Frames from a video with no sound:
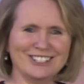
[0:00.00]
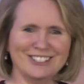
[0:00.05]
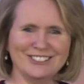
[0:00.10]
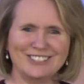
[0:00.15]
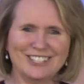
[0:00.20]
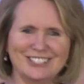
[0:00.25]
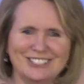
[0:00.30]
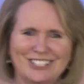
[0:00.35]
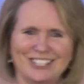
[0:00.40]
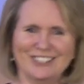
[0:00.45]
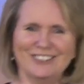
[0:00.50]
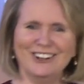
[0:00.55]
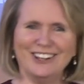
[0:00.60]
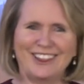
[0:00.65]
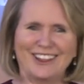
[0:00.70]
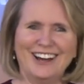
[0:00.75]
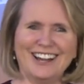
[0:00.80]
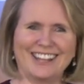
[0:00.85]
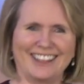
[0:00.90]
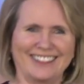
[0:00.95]
you can do a
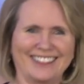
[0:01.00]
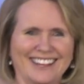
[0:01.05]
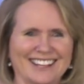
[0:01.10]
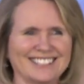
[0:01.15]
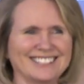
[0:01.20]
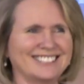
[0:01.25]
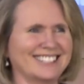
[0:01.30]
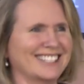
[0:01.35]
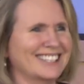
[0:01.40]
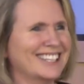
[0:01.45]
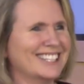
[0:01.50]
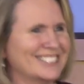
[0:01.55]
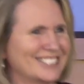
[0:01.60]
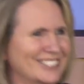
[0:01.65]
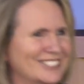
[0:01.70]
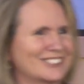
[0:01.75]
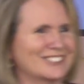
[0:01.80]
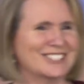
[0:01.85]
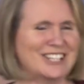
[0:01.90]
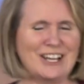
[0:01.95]
lot of things at the
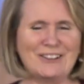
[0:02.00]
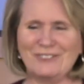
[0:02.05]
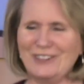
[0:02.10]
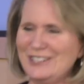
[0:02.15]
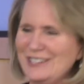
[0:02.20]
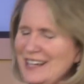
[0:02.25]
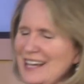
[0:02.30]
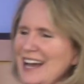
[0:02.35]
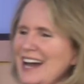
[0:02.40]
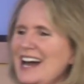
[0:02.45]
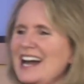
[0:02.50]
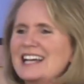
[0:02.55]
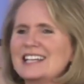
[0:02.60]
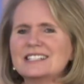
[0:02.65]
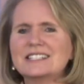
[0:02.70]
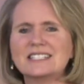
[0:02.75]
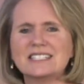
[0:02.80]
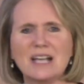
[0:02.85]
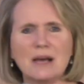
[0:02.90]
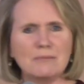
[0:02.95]
dinner table. I
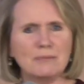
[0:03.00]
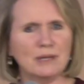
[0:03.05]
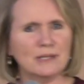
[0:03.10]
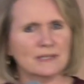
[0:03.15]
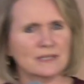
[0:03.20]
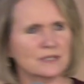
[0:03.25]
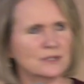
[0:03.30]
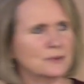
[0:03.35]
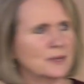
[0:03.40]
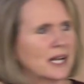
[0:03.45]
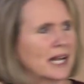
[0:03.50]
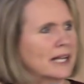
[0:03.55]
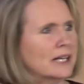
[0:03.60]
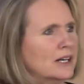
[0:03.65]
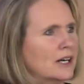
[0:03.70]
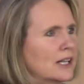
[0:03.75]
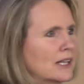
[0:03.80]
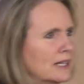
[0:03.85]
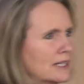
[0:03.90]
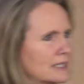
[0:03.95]
assemble is what I
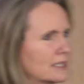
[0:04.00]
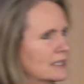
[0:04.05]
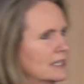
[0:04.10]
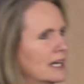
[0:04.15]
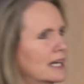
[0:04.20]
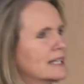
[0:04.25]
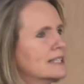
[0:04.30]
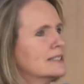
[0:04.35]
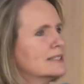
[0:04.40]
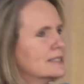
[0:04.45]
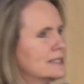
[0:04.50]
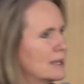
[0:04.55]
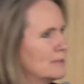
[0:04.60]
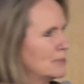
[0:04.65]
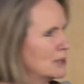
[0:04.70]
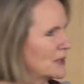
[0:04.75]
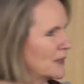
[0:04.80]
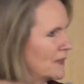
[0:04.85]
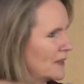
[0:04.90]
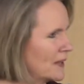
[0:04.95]
call it. I
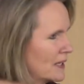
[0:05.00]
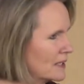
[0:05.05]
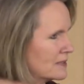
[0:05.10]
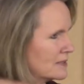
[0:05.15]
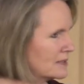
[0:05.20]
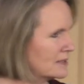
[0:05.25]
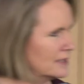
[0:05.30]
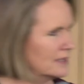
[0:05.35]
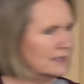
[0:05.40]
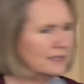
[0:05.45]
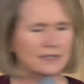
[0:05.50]
assemble things.